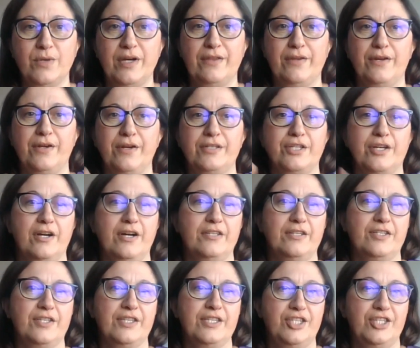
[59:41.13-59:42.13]
whether you're
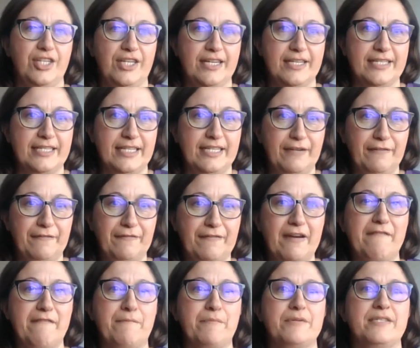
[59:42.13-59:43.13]
charged the GST of
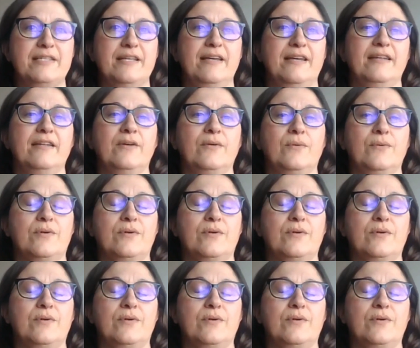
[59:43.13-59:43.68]
5%